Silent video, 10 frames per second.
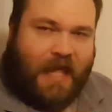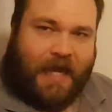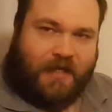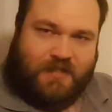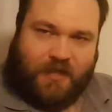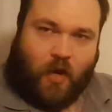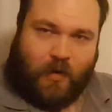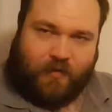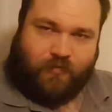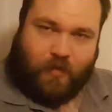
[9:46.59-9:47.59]
x
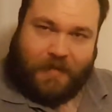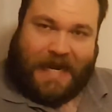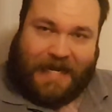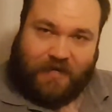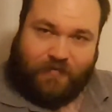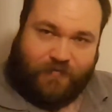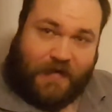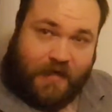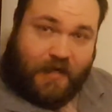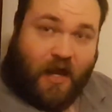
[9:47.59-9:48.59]
going from negative
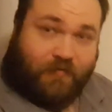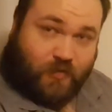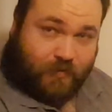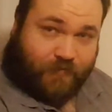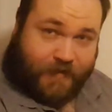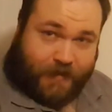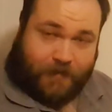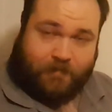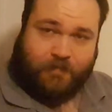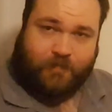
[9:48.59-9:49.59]
infinity off to infinity.